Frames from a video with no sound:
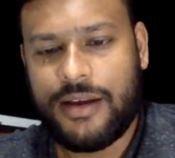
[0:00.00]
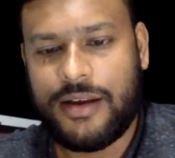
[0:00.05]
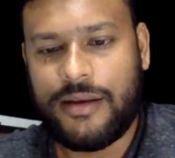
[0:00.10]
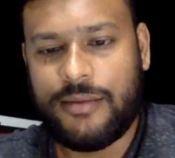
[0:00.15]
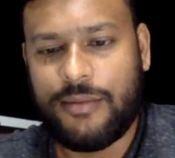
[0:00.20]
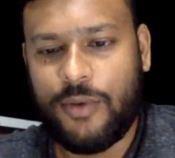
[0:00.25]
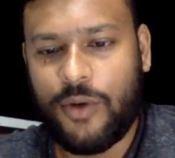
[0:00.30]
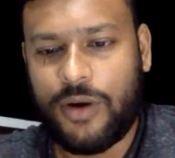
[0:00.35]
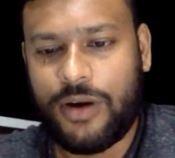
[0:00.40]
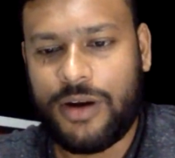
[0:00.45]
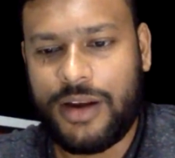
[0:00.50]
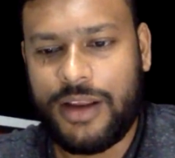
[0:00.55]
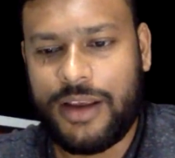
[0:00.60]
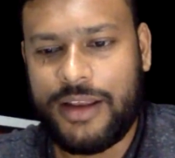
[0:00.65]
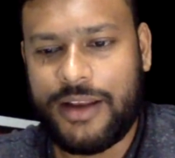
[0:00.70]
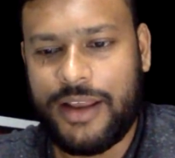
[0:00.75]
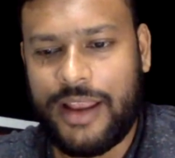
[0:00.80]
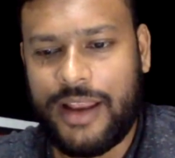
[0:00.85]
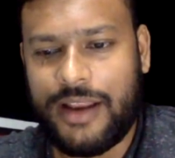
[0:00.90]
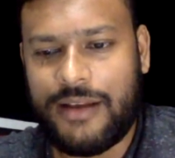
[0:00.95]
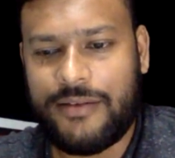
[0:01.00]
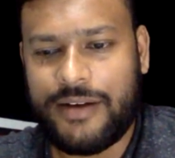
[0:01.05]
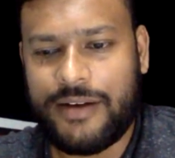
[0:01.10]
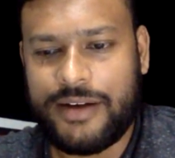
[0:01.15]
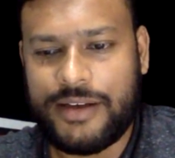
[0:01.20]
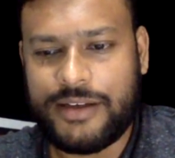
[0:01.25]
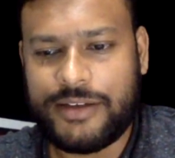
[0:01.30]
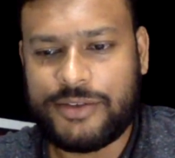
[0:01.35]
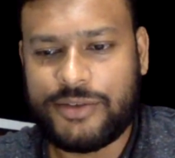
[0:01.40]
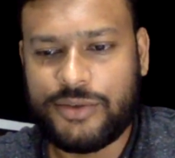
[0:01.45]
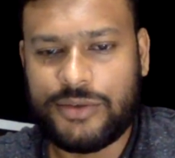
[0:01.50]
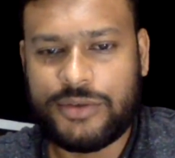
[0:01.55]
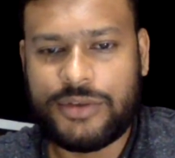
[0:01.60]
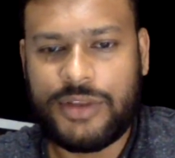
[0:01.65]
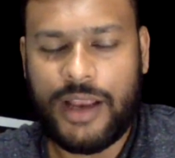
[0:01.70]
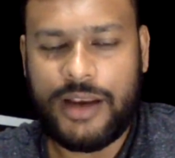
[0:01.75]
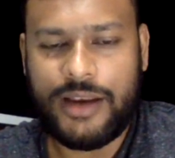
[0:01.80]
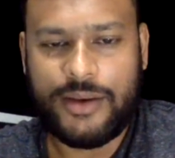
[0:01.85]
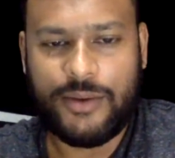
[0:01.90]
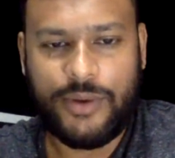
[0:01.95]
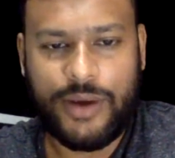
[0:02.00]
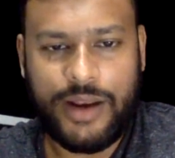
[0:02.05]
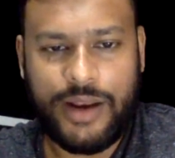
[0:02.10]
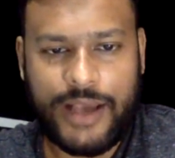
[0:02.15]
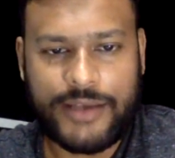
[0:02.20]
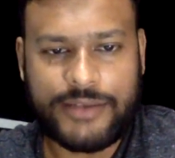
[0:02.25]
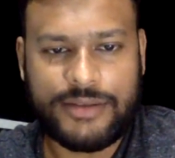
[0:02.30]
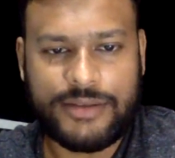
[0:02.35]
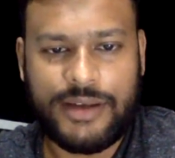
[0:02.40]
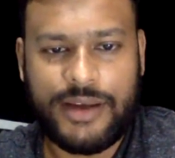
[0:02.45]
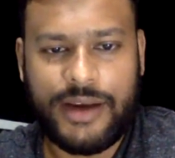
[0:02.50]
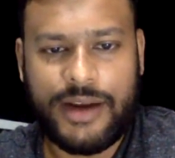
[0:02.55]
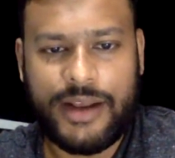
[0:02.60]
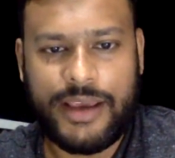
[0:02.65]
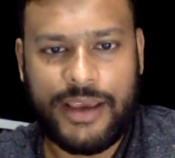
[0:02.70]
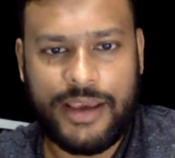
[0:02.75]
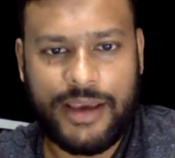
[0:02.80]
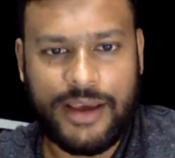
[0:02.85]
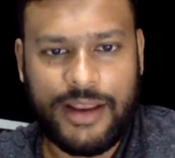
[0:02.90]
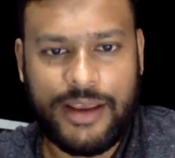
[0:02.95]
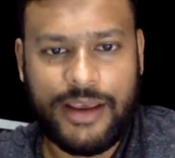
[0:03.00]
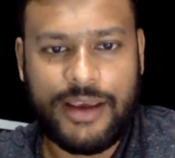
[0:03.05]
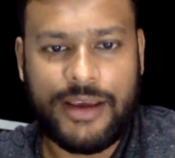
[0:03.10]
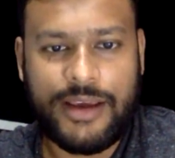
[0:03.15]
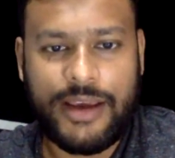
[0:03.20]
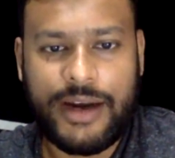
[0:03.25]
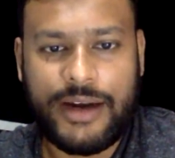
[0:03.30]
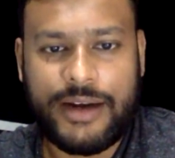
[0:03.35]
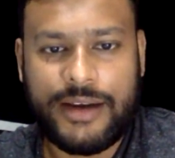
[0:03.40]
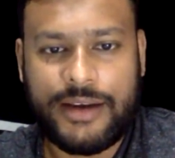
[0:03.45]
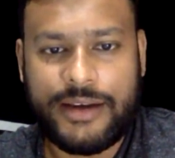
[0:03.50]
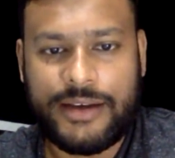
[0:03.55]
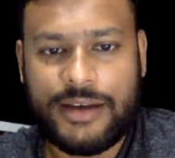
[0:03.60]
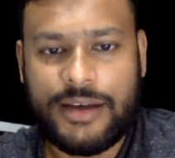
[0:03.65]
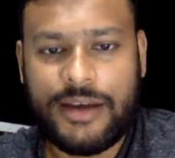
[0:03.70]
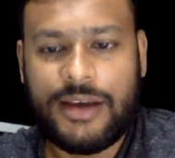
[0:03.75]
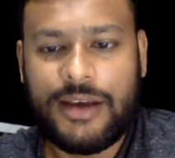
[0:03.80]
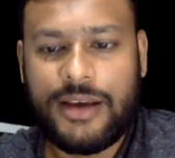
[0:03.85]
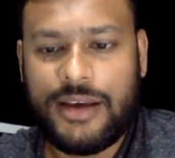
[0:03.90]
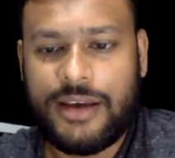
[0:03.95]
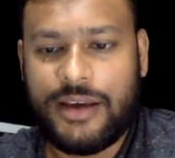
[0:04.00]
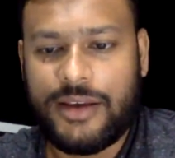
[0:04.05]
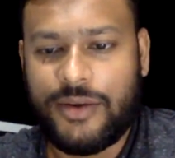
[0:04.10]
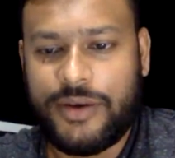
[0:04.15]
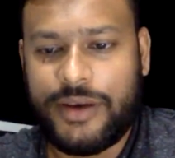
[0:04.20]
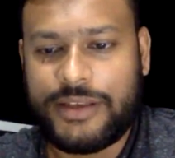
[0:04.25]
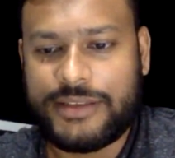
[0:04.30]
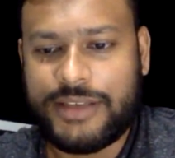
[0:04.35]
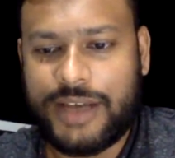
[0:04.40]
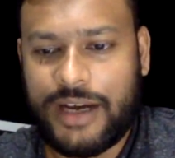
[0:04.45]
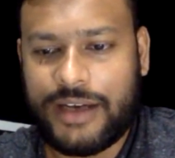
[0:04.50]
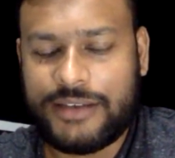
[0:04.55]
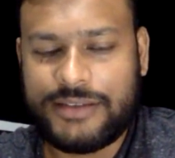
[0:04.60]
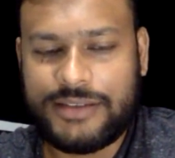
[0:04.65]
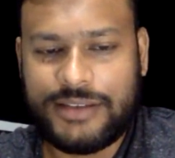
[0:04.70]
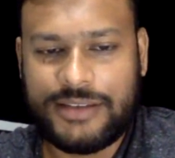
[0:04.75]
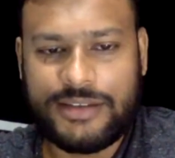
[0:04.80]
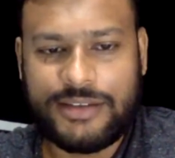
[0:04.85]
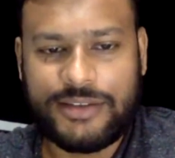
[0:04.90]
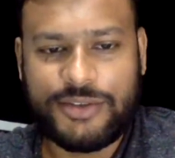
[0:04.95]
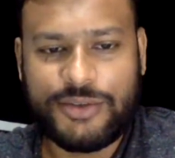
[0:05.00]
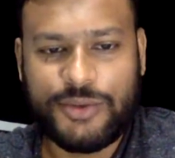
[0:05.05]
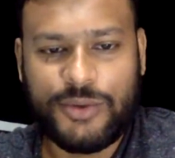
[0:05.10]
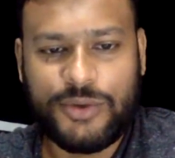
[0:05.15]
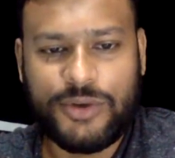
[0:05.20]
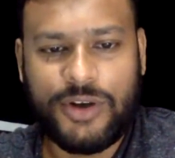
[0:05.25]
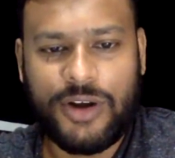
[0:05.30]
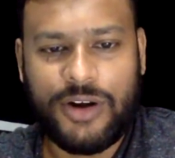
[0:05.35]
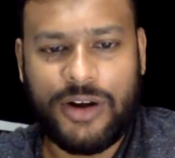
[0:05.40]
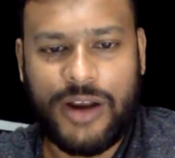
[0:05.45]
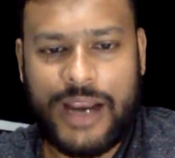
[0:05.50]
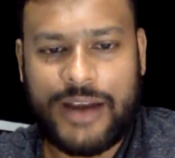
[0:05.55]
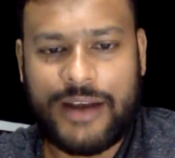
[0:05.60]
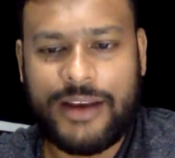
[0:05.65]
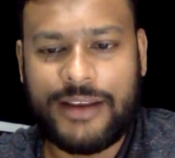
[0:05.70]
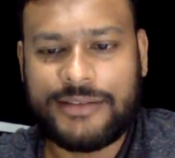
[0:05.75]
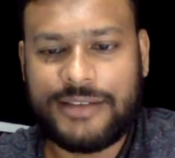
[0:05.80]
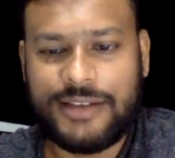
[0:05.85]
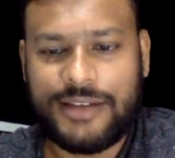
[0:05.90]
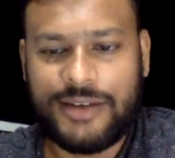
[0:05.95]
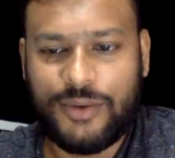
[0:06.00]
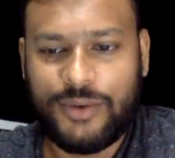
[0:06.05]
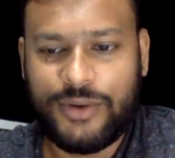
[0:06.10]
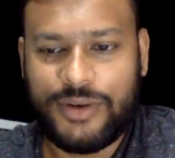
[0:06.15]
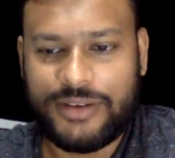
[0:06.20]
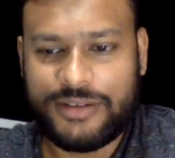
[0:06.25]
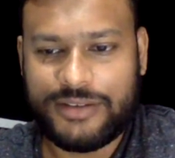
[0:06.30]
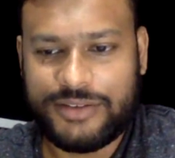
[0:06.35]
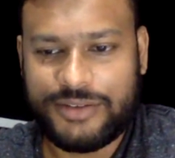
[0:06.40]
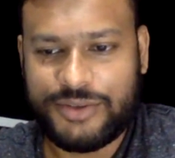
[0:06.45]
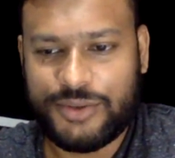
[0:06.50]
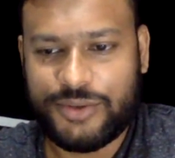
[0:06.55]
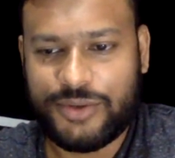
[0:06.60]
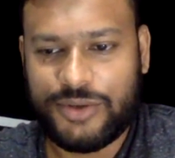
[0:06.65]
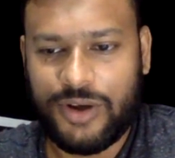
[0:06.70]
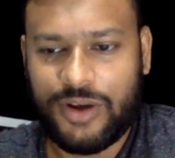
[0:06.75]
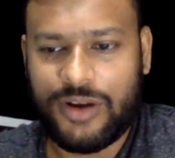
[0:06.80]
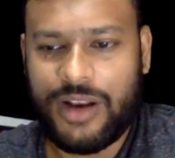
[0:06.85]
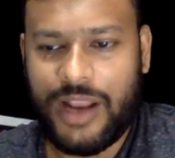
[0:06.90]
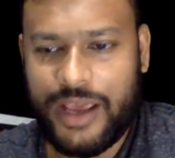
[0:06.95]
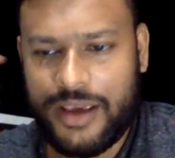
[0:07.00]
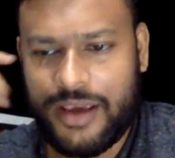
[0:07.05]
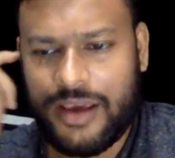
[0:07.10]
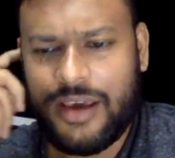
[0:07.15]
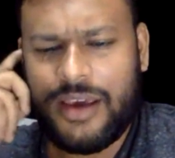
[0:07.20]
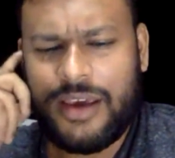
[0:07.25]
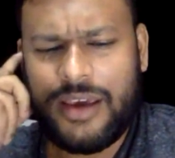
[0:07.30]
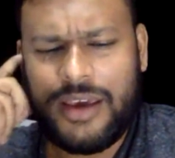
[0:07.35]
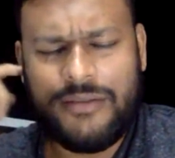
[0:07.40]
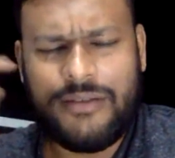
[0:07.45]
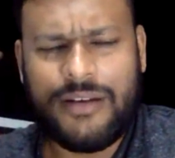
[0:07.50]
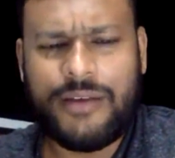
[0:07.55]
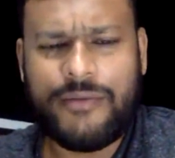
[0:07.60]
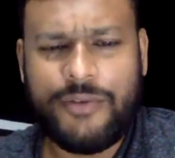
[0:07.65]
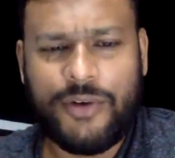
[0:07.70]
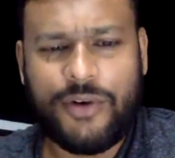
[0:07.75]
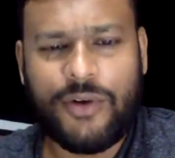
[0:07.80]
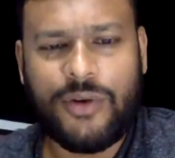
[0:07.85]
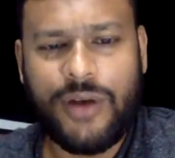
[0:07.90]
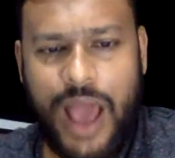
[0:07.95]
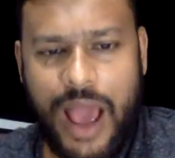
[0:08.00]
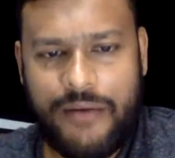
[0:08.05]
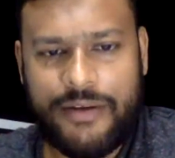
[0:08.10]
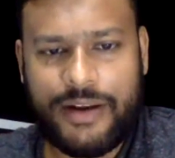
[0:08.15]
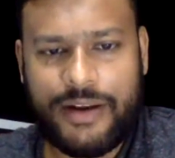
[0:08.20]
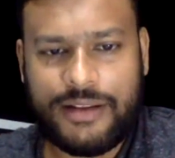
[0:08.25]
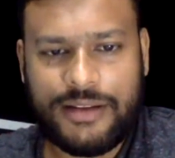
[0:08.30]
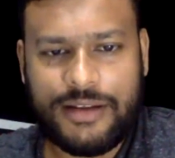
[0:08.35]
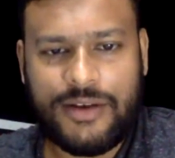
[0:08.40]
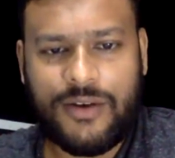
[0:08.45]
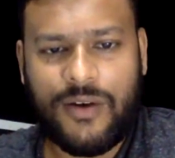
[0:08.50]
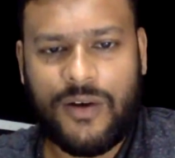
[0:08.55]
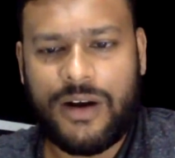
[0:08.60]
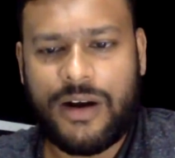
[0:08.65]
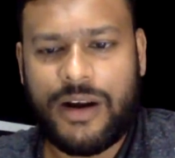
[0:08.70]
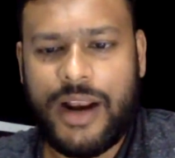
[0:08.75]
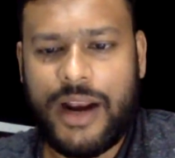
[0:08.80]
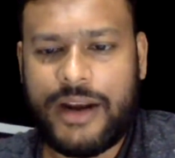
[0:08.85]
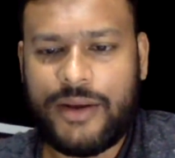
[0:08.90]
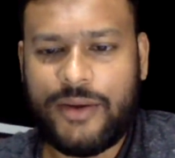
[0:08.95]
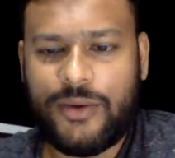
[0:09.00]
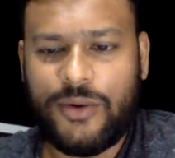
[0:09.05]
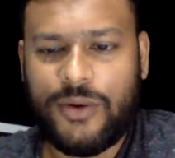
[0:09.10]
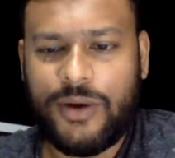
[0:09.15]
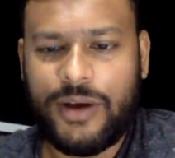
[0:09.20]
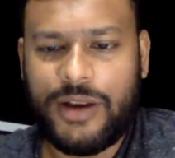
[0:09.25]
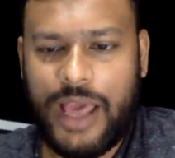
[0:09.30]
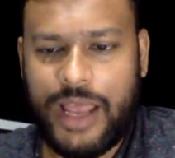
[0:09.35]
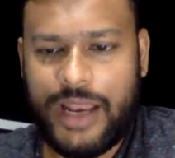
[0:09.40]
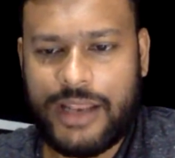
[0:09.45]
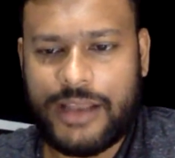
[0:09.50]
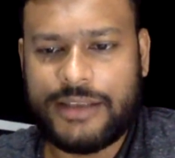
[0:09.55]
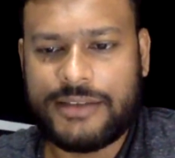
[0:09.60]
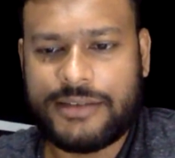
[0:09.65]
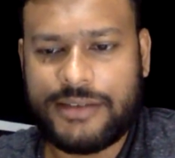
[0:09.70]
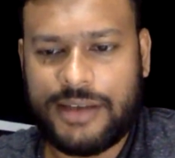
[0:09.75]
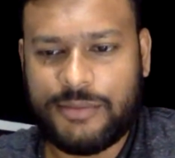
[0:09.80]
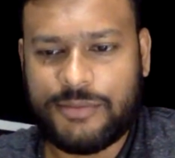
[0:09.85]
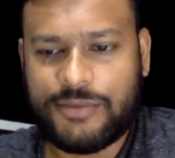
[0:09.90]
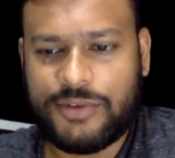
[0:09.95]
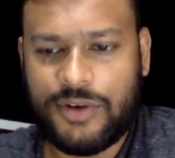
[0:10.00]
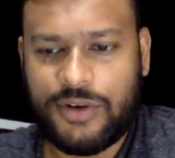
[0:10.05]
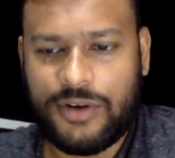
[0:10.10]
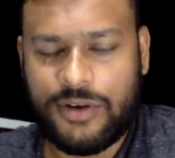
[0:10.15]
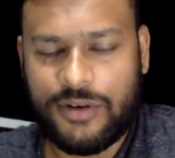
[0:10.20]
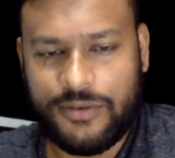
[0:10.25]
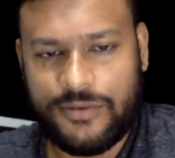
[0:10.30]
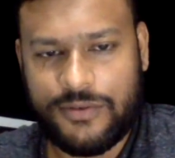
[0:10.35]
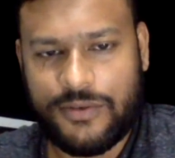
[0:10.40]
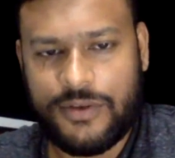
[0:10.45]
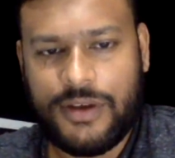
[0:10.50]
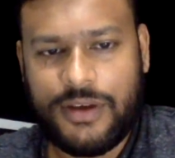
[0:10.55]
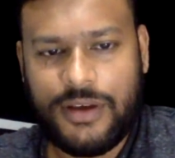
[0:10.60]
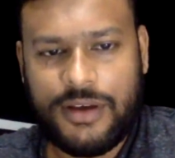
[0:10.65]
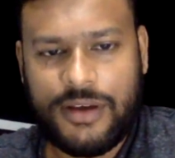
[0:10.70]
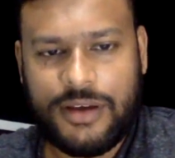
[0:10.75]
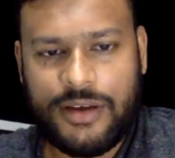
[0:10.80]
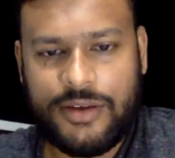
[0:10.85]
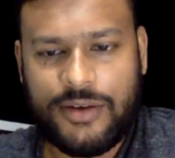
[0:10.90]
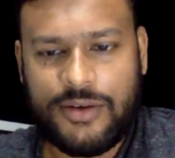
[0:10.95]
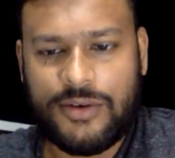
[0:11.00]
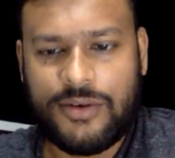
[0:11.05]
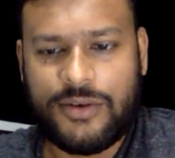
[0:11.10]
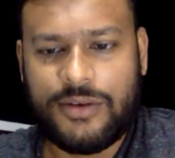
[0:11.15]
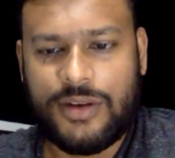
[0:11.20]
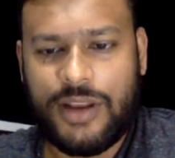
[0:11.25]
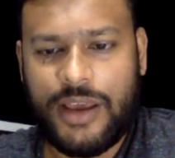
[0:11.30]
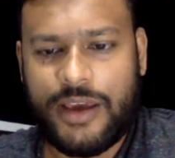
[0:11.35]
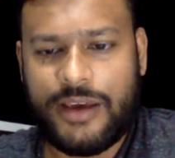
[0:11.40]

remotely relevant issues and you can actually get a hearing get a you know injunction issued or at least a notice issued on like even if you don't have it in the contract you go and allege some sort of you know like